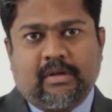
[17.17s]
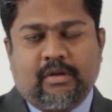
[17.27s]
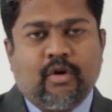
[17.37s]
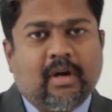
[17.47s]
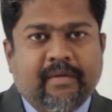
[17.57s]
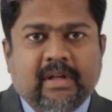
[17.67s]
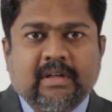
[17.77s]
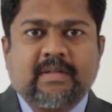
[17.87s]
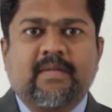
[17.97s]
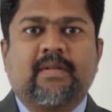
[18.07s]
You are with
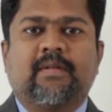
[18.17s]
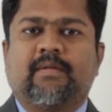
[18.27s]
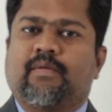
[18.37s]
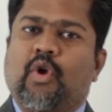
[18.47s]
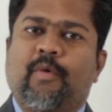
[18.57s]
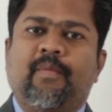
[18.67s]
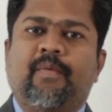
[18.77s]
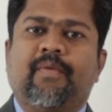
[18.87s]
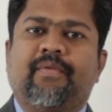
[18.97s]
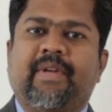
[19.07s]
us
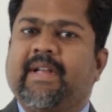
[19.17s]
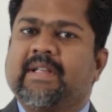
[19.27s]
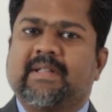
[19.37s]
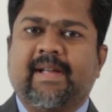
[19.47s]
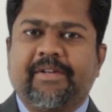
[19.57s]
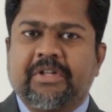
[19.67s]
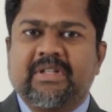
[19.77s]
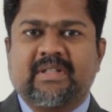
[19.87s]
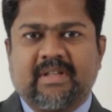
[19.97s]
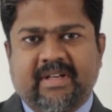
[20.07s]
from various
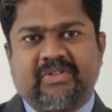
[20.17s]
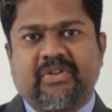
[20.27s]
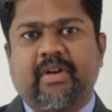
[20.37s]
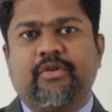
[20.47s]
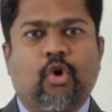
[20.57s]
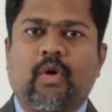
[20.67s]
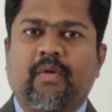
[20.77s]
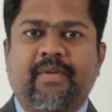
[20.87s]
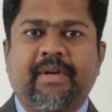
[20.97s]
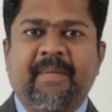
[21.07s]
lectures, history,
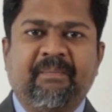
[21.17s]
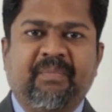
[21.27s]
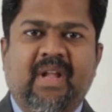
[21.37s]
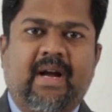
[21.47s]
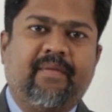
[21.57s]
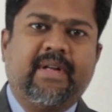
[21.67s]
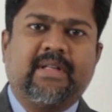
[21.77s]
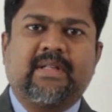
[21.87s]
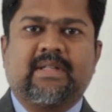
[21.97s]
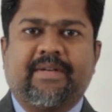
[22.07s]
geography, and we
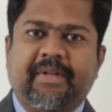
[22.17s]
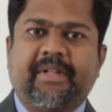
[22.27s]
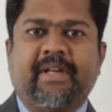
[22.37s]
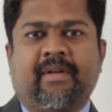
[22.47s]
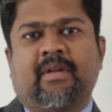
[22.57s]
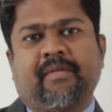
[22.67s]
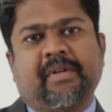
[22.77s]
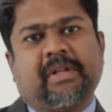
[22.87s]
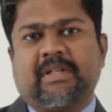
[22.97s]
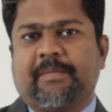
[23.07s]
discuss everything
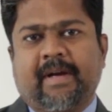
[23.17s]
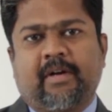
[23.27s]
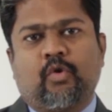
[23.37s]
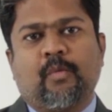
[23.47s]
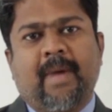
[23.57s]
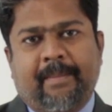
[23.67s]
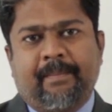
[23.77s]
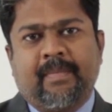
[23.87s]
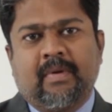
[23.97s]
with respect to map.